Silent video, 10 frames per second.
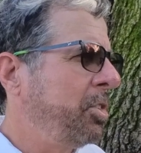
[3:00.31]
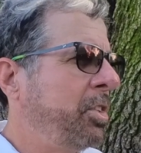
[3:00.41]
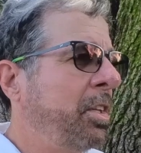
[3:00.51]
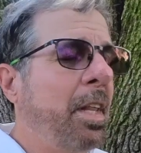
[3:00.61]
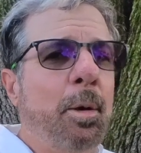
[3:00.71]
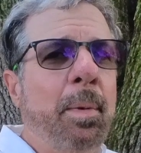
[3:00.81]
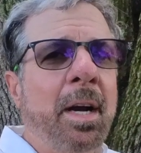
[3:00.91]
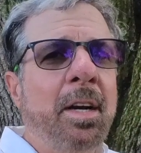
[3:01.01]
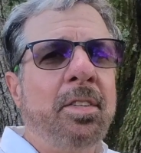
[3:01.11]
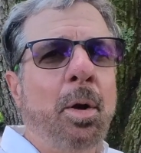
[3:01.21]
interesting thing
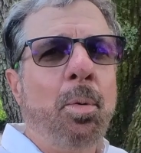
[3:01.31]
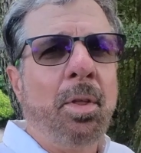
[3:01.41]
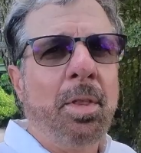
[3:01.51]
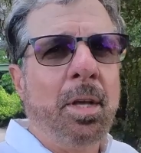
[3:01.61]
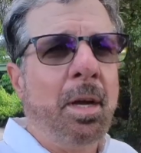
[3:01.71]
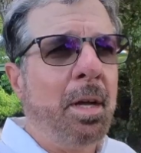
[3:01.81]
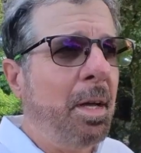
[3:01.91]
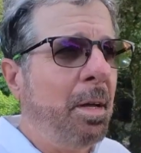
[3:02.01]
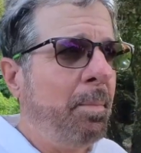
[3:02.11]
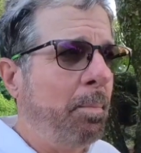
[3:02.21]
about it is how well the
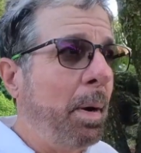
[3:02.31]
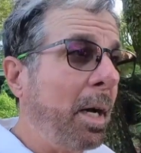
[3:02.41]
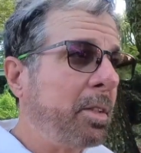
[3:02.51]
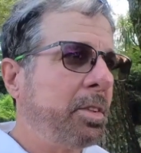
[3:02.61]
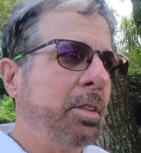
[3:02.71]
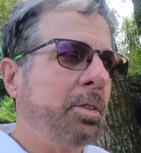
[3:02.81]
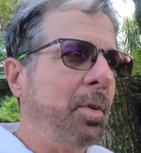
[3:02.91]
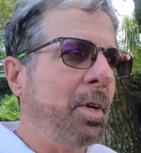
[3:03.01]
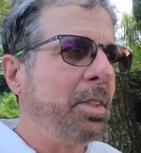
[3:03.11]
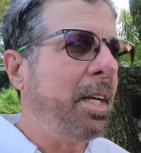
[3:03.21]
box, as
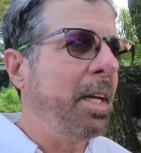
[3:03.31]
far as